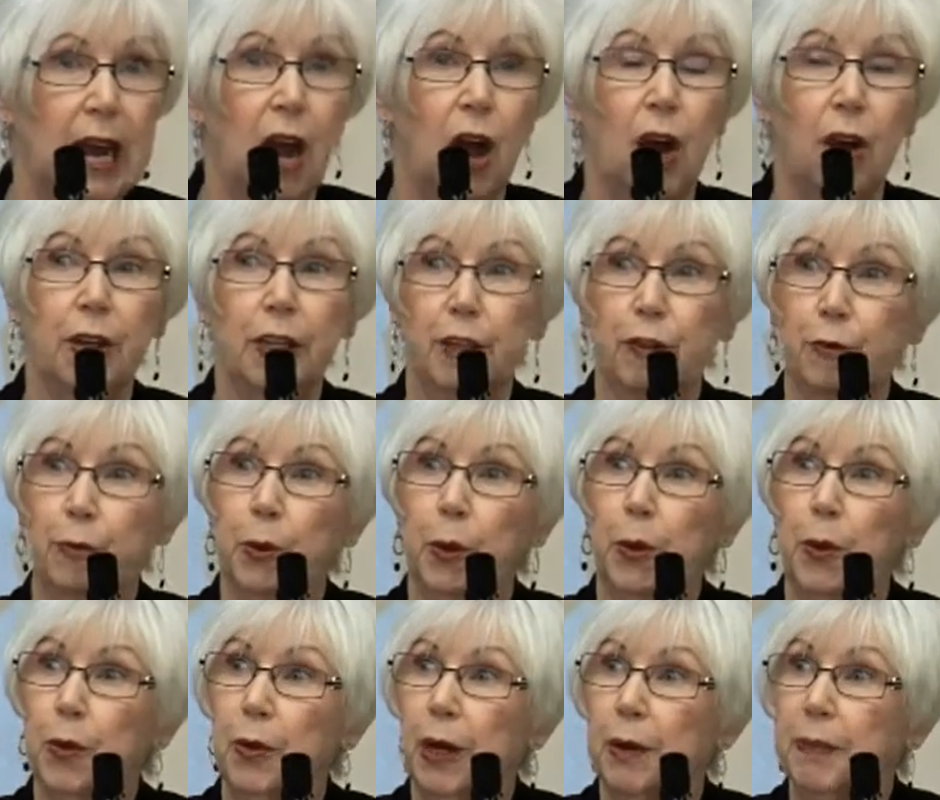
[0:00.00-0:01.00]
our GIVE
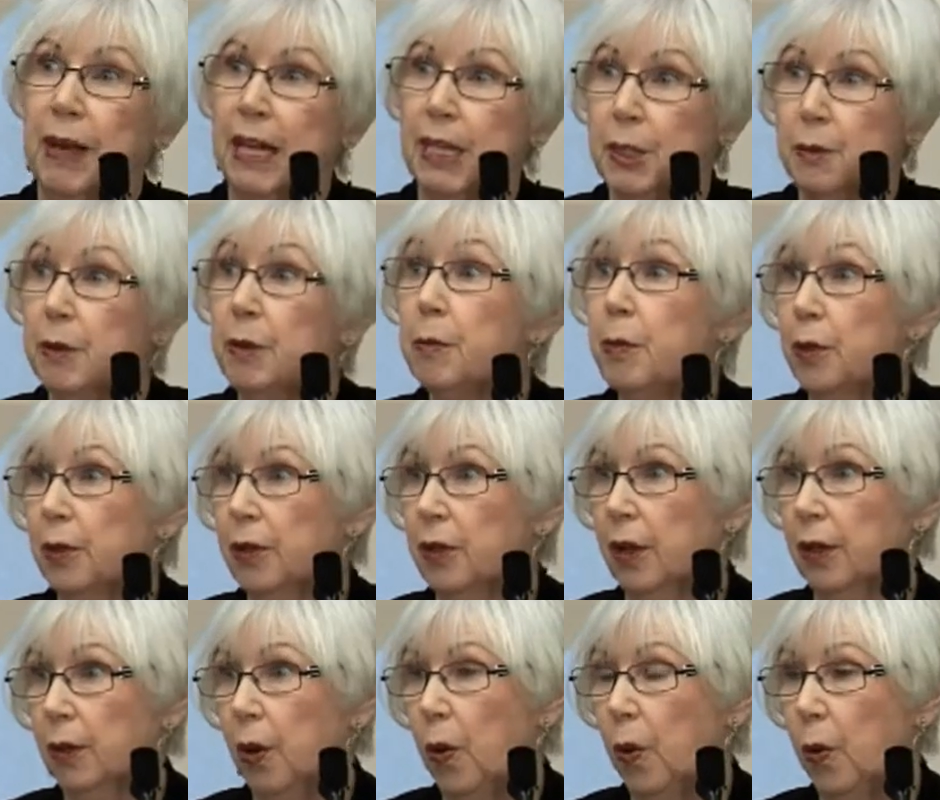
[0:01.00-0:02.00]
program has been put
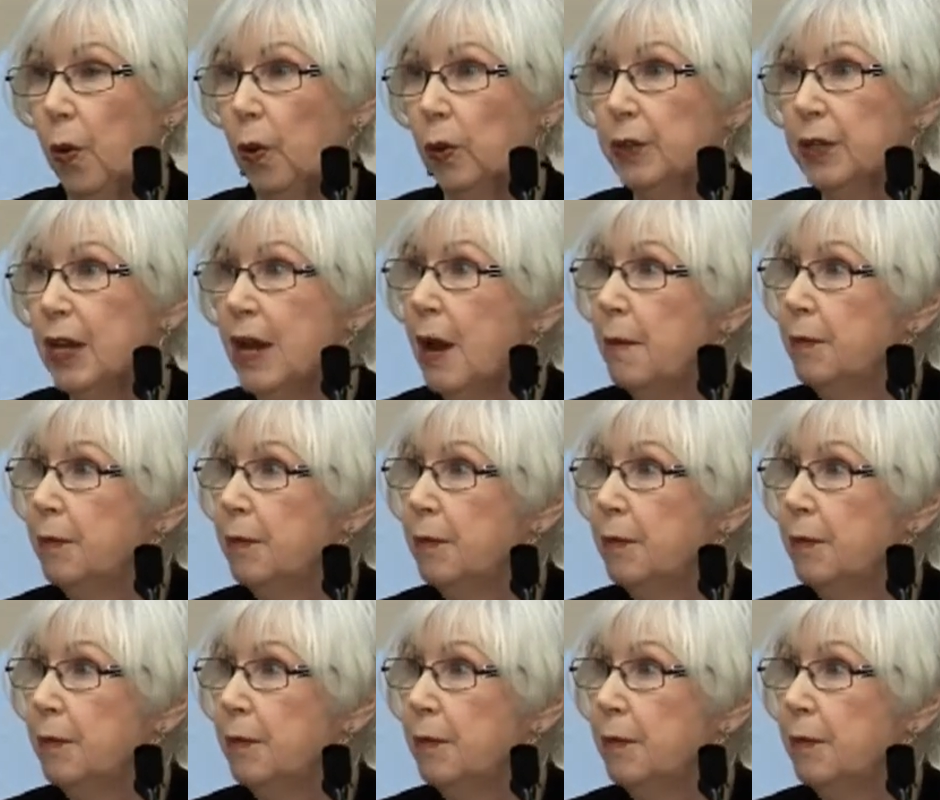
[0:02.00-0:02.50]
on hold,